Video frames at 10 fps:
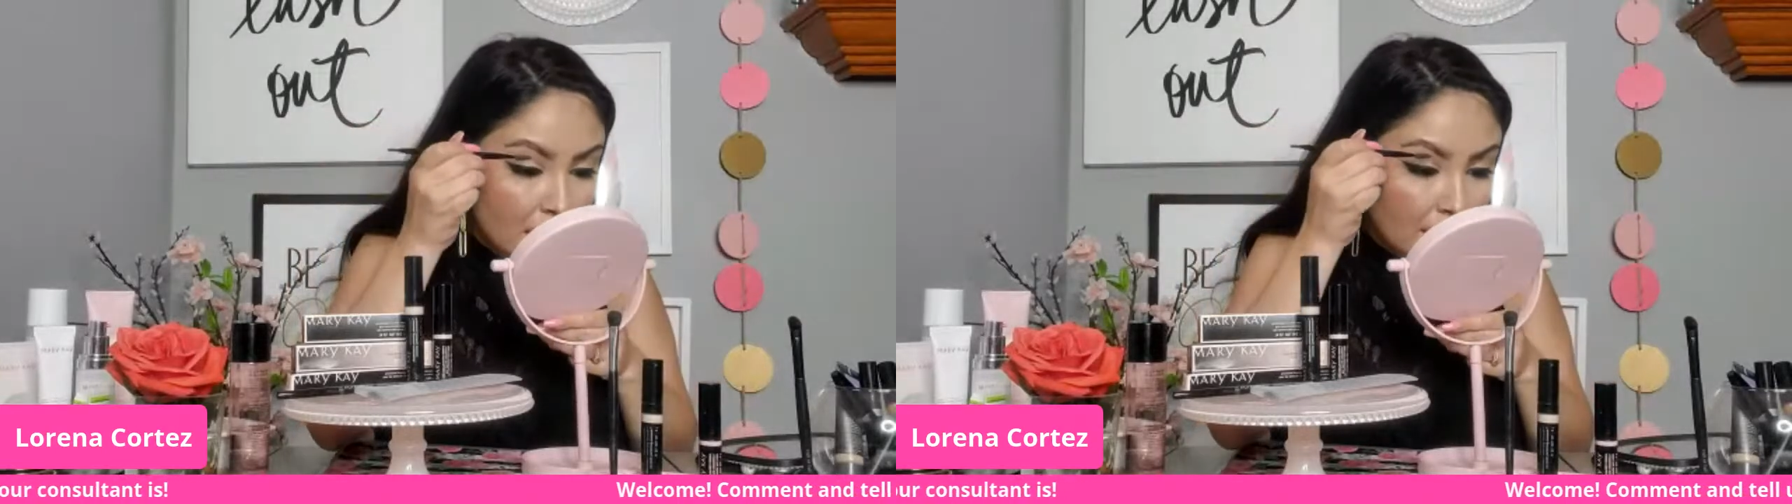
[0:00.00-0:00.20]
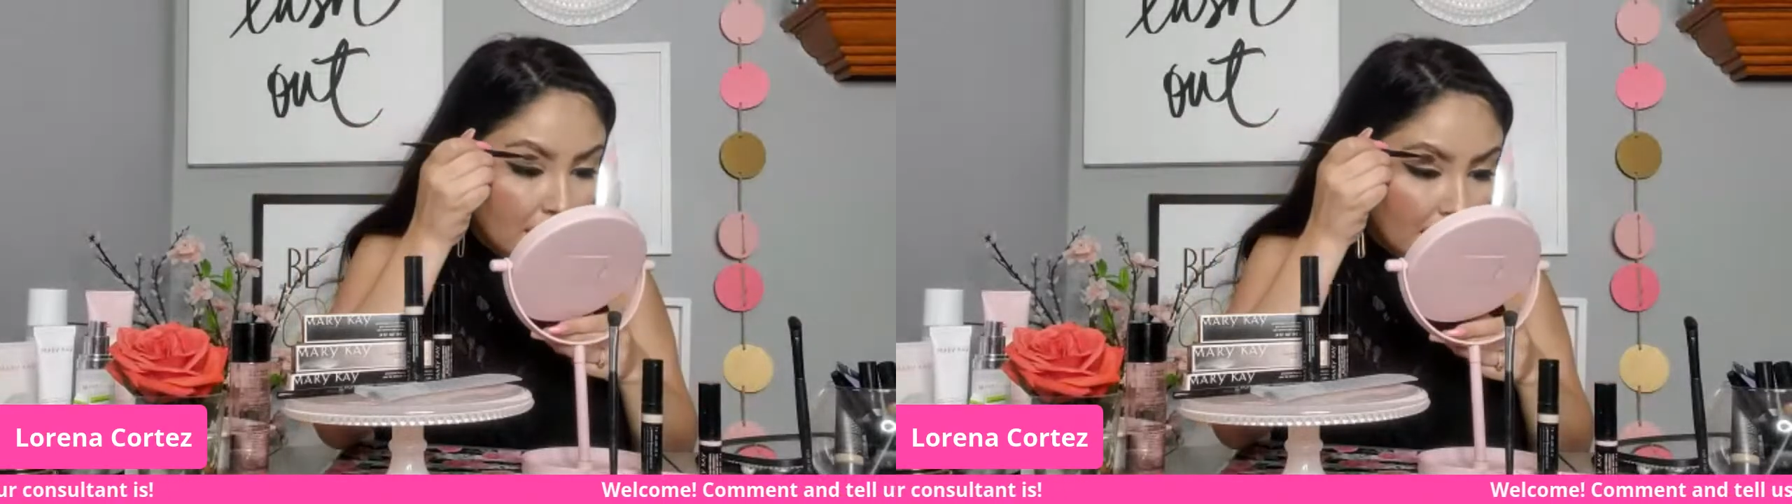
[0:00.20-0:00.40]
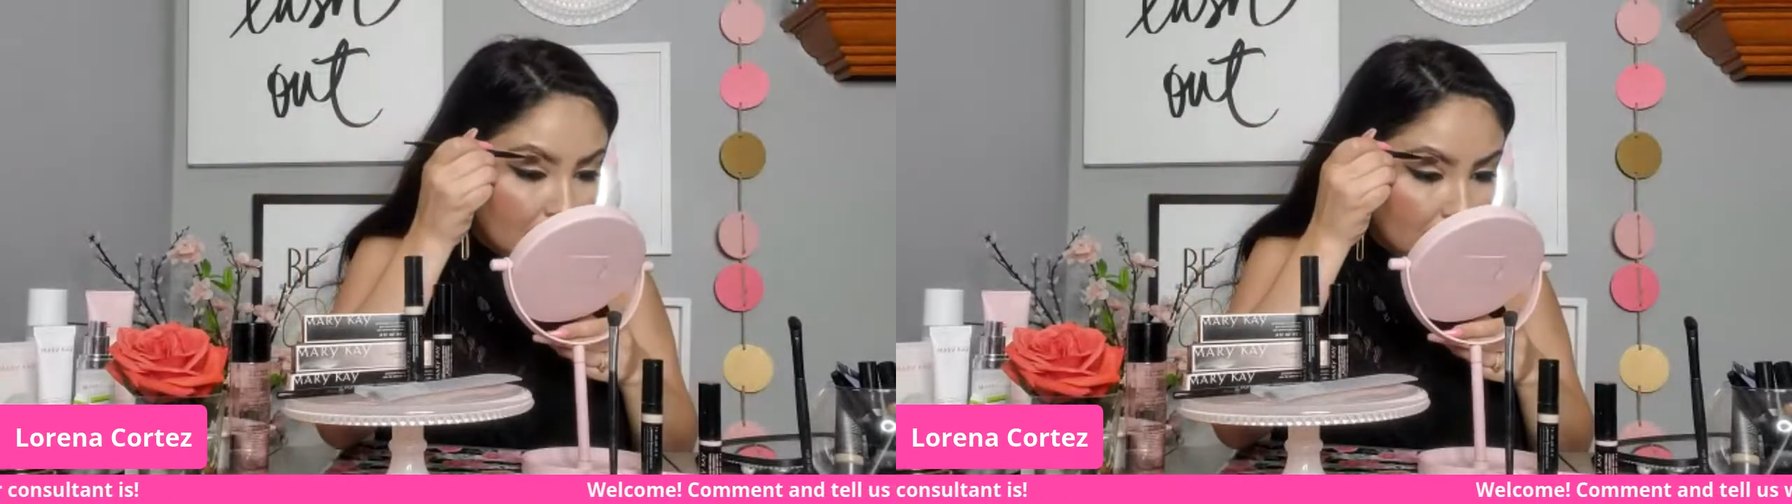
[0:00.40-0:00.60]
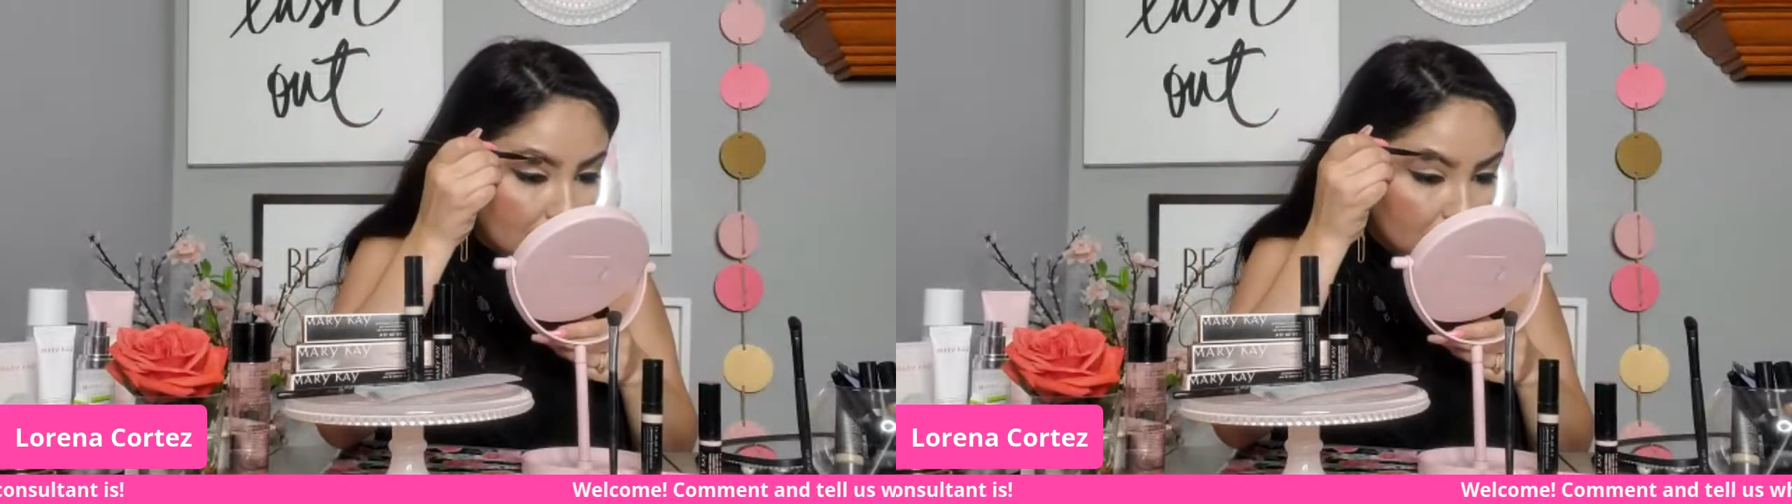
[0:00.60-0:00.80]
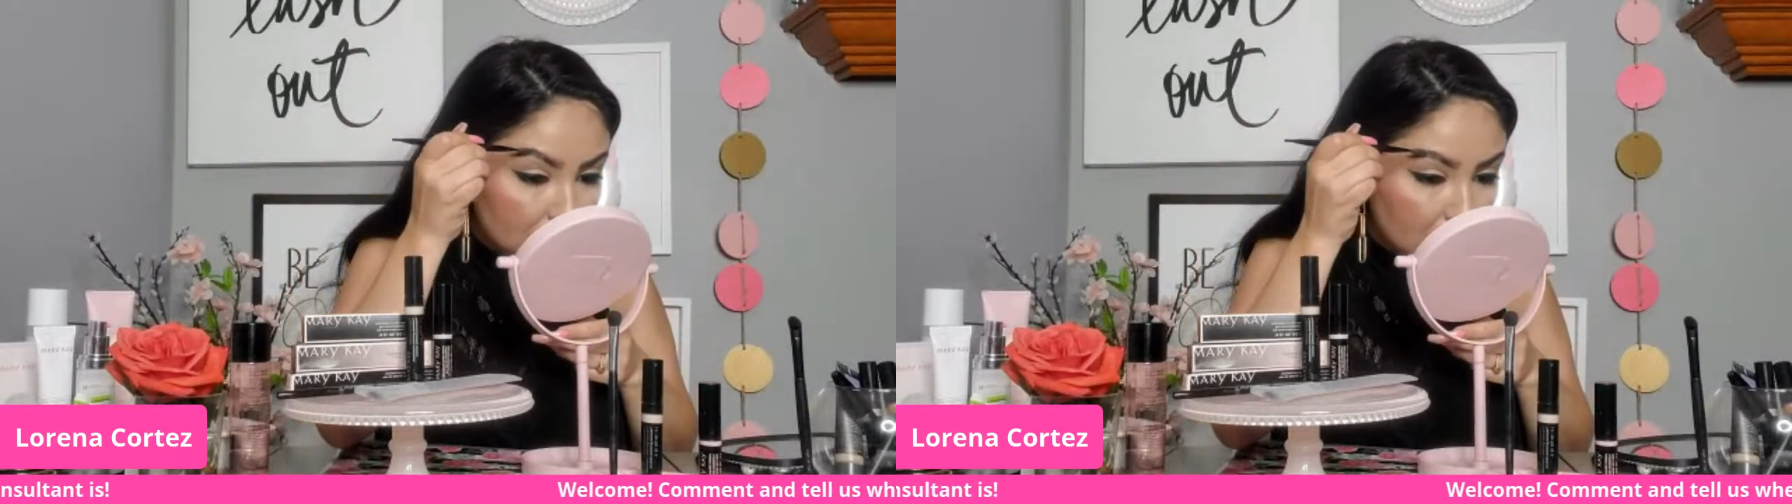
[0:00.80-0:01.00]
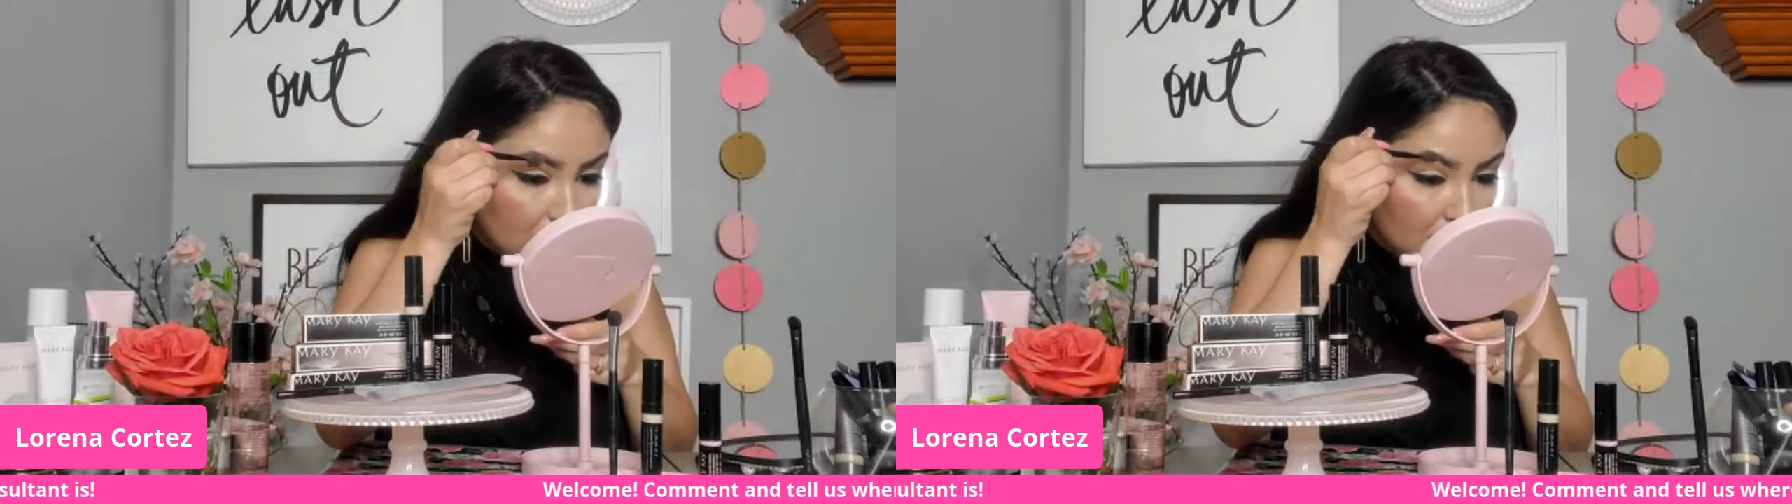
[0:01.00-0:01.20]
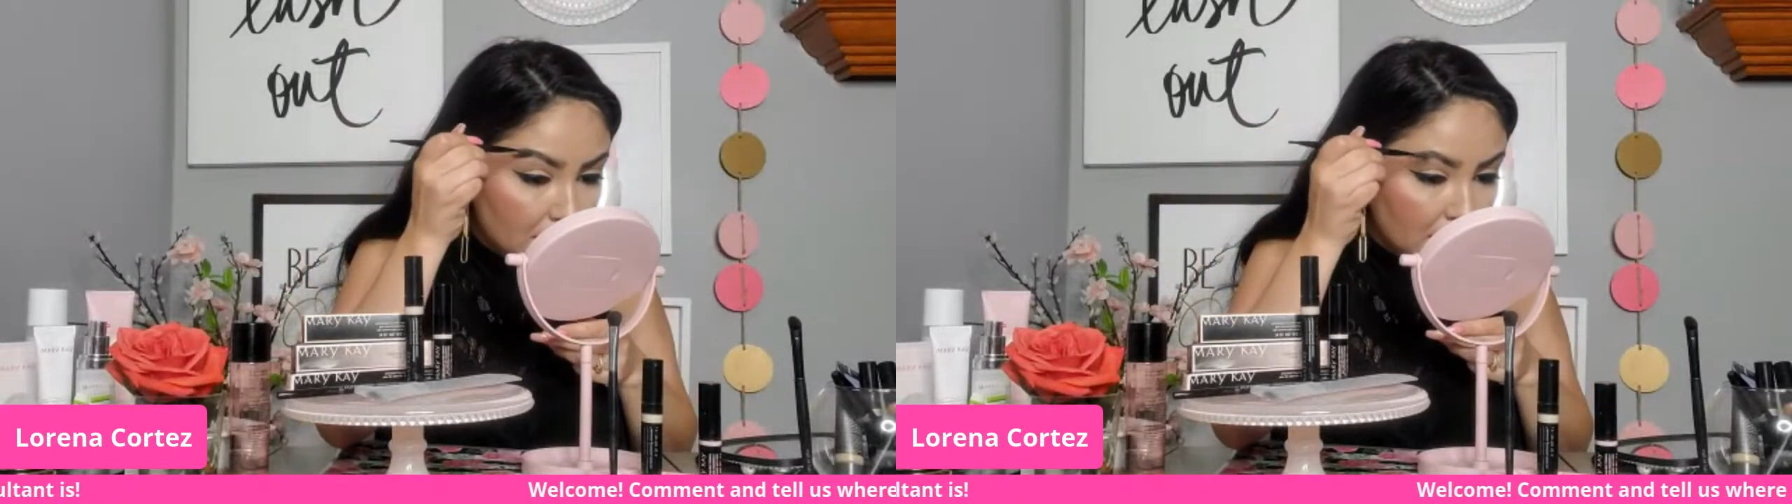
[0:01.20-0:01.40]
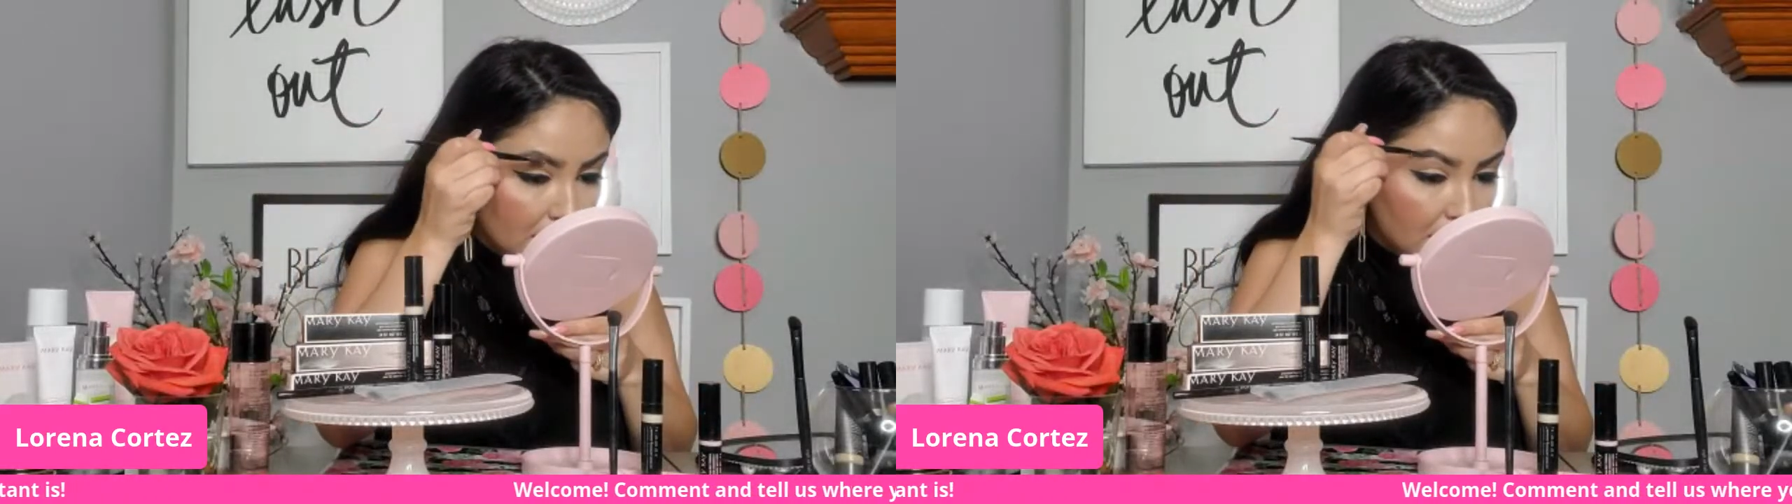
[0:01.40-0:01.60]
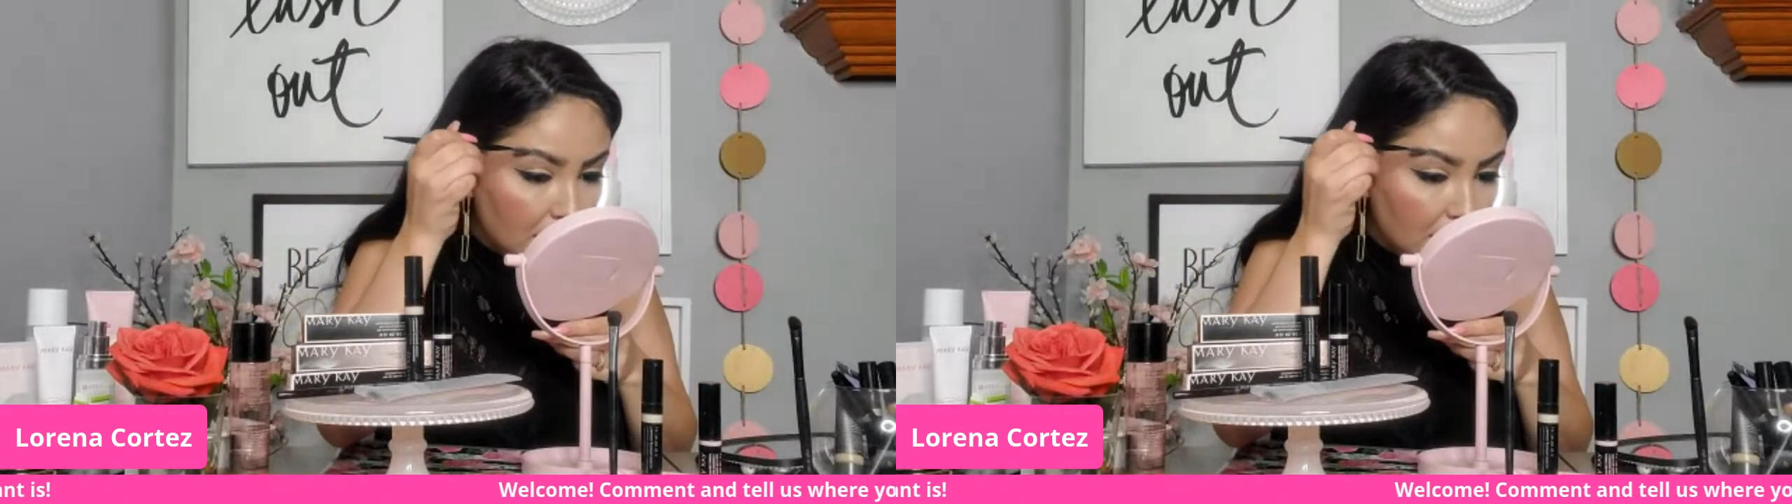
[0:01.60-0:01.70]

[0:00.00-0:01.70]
not necessarily